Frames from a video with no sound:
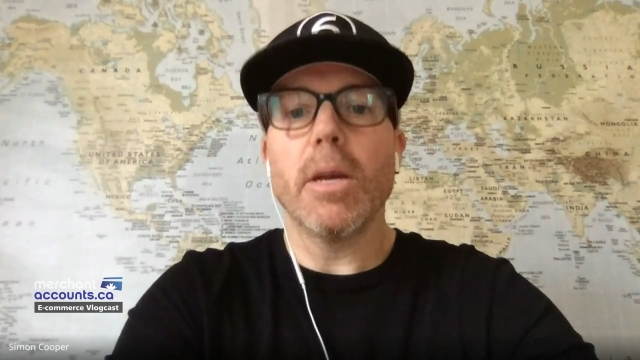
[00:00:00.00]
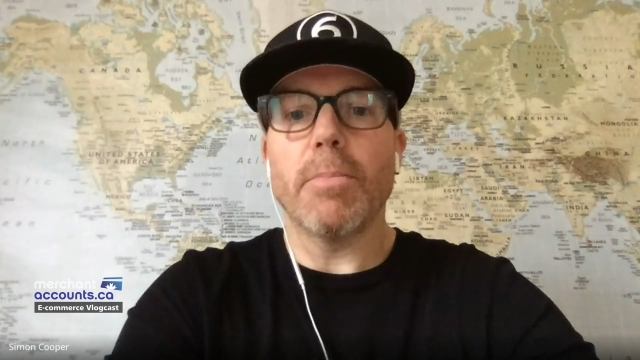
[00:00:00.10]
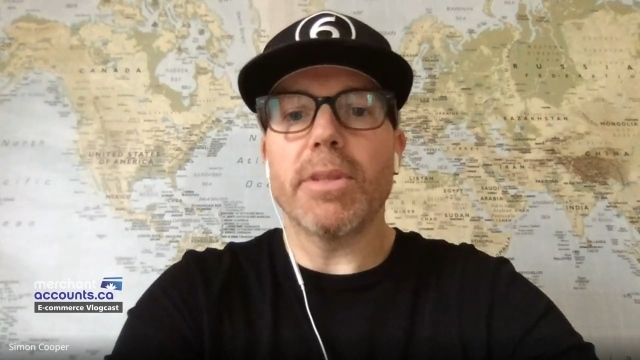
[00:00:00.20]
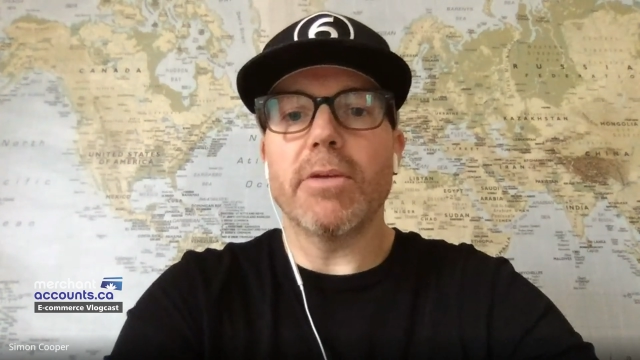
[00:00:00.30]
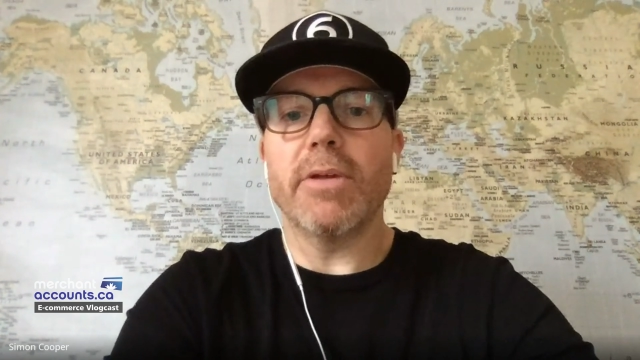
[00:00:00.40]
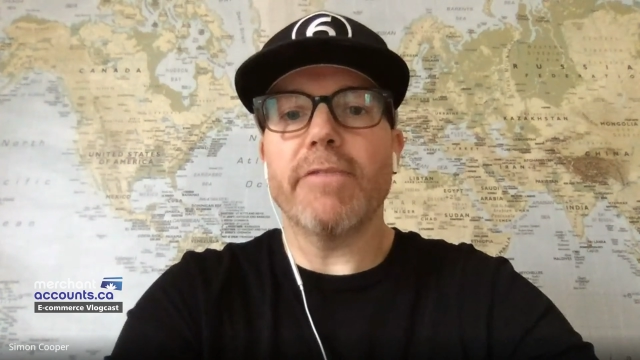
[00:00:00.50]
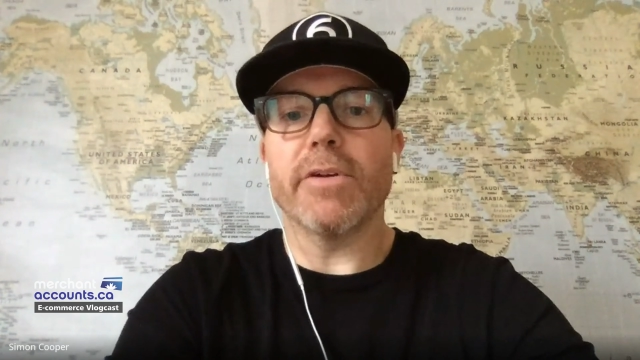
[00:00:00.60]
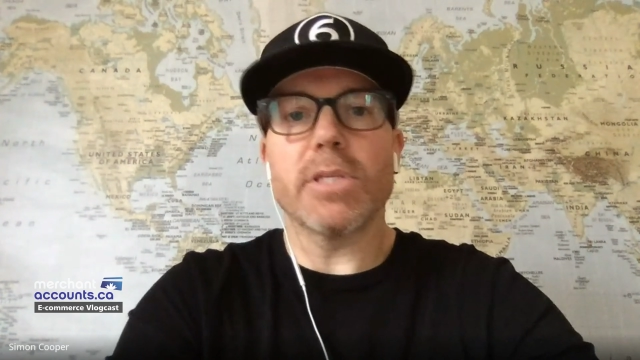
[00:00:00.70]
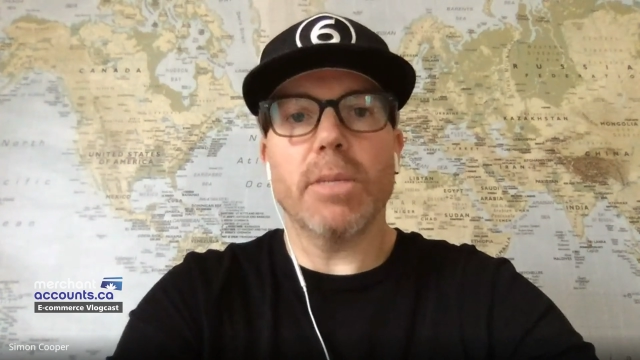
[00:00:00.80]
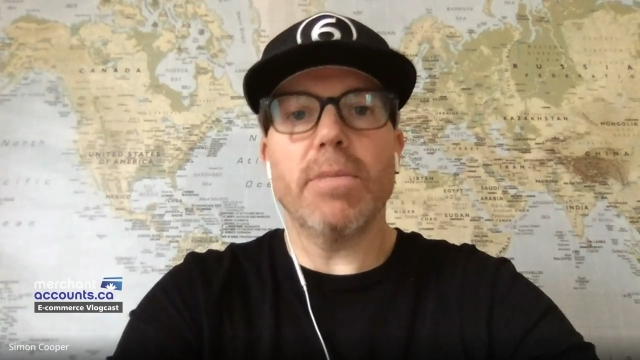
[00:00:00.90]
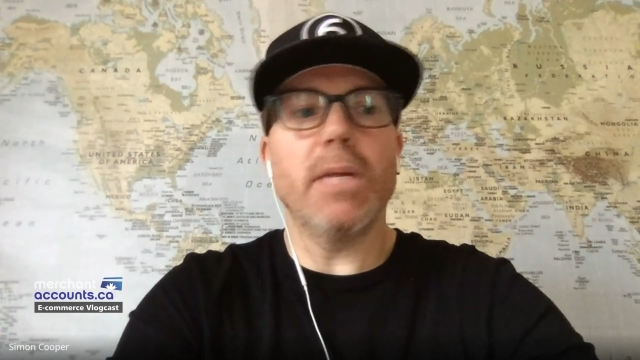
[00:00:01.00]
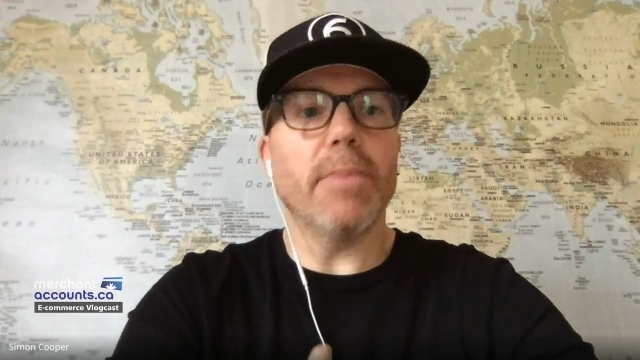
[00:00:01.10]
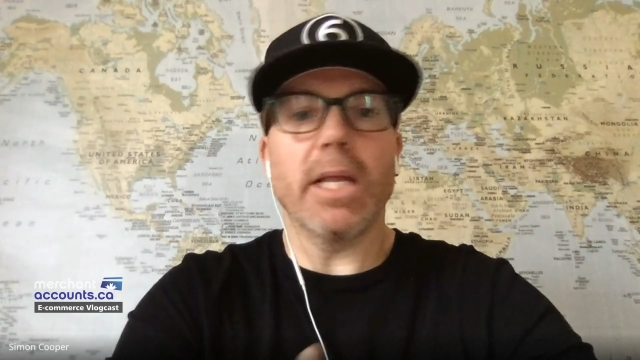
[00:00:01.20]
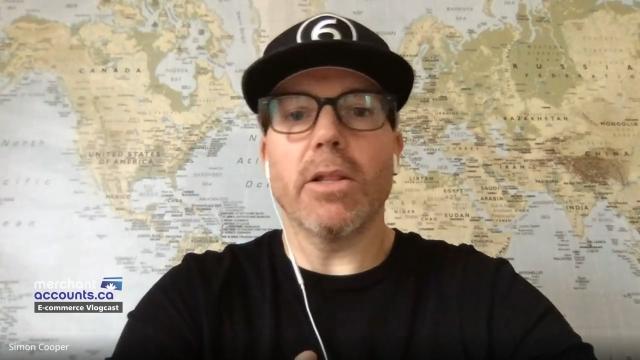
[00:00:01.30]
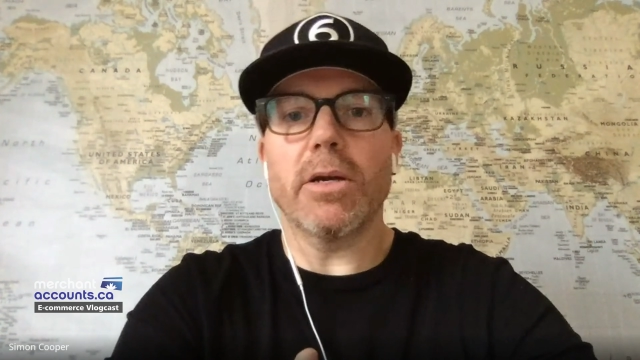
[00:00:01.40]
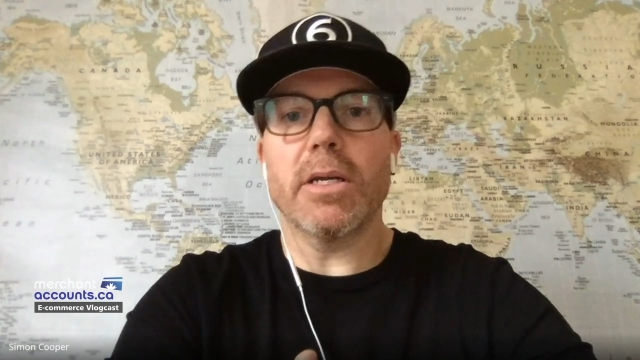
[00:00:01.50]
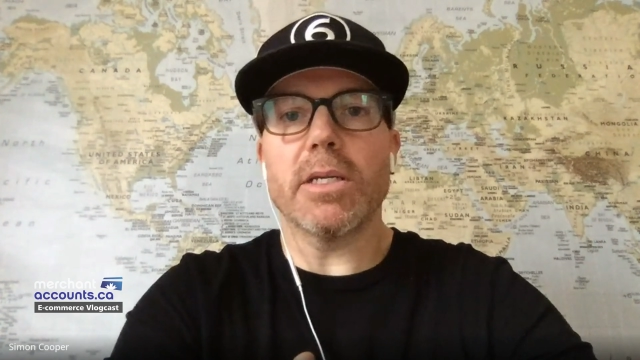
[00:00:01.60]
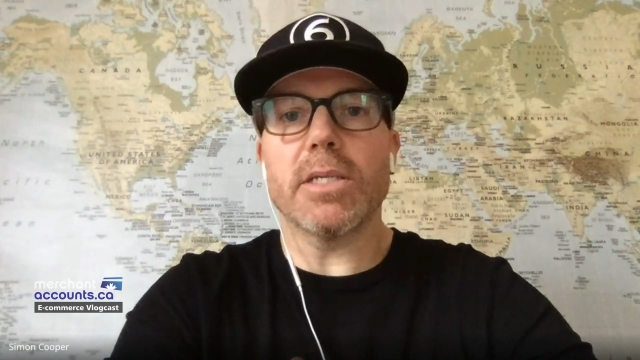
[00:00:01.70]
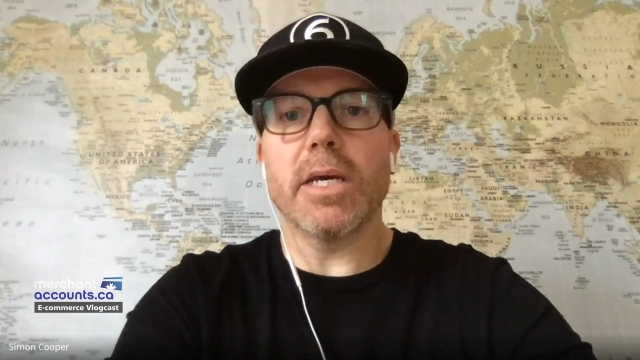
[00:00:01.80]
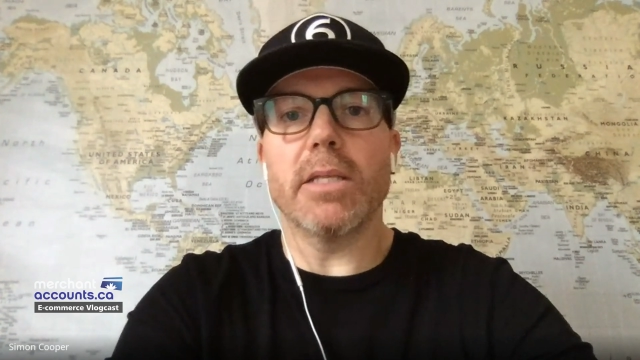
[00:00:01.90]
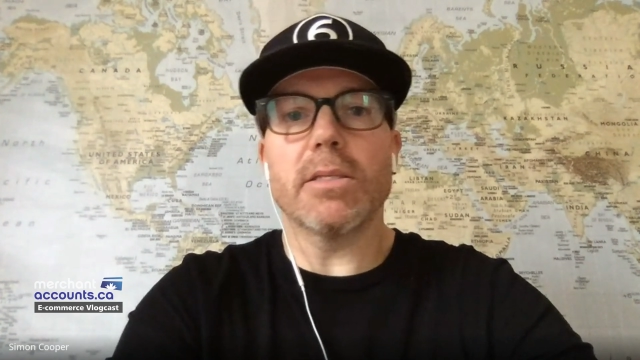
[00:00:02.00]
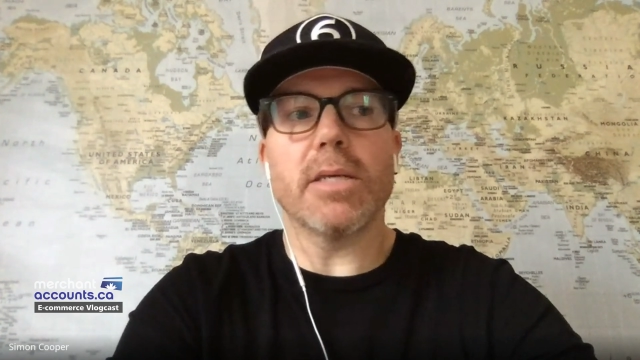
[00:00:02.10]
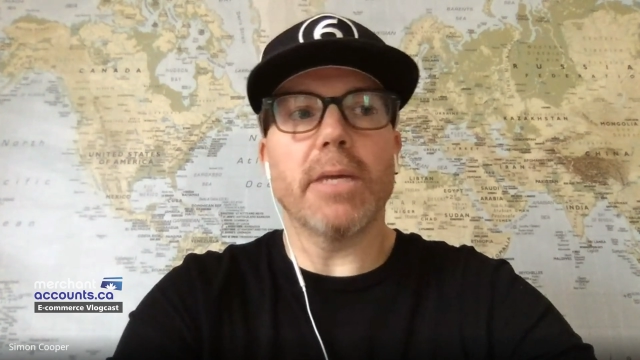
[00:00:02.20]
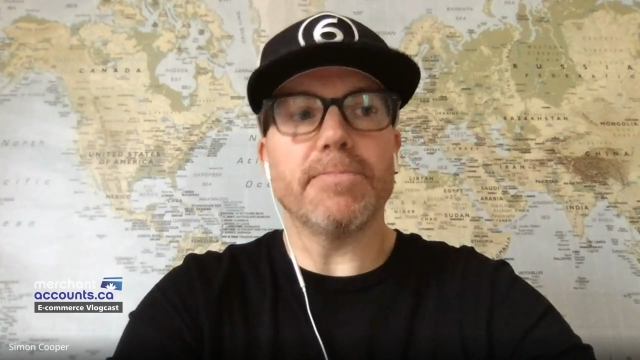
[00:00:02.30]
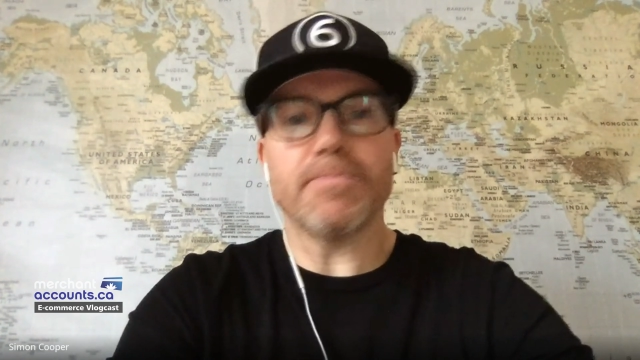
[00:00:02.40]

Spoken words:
but they're different. Somebody might look at a site and say,